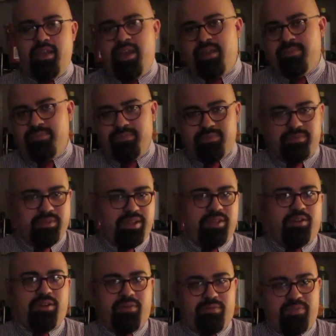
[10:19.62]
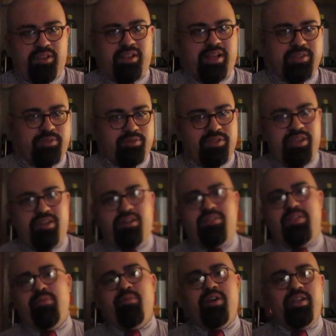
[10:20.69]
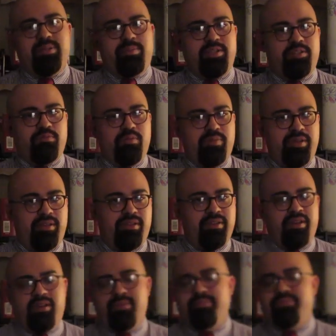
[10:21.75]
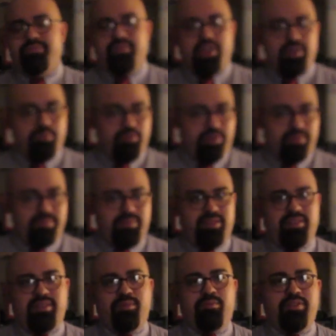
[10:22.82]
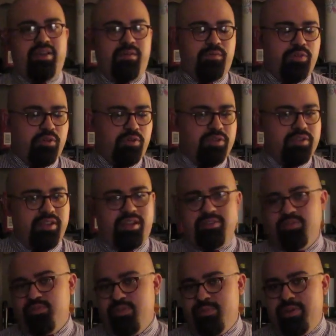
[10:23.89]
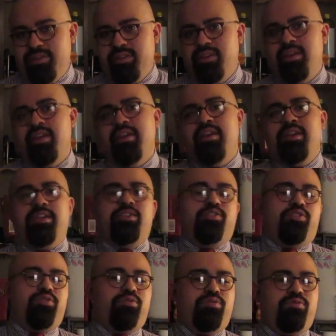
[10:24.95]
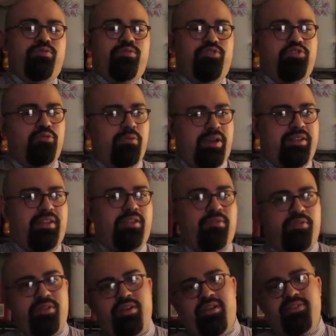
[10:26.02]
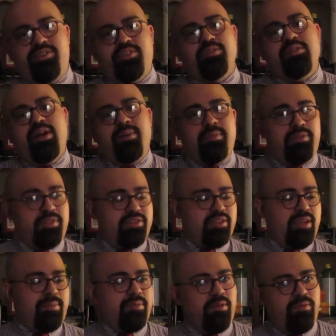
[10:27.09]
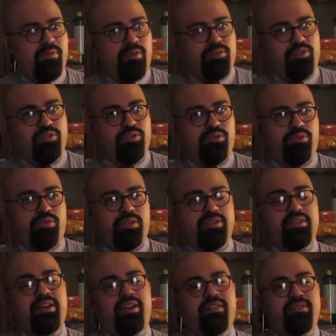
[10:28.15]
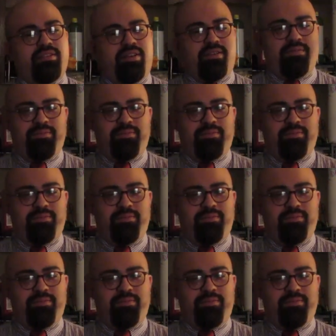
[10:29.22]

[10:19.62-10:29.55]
And if the class was here, they wanted me to repeat it again, I would, and they would have 30 seconds to a minute to write down their thoughts. So now I'm going to skip over to the second style.